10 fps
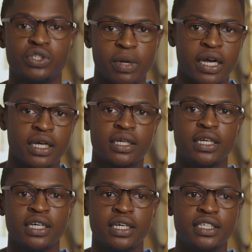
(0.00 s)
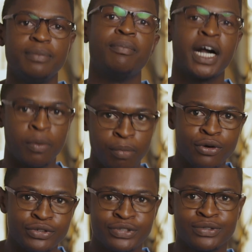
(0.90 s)
back the
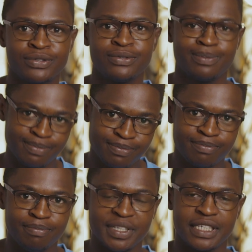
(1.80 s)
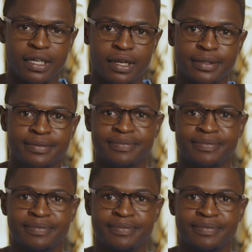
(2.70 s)
backboard, basically.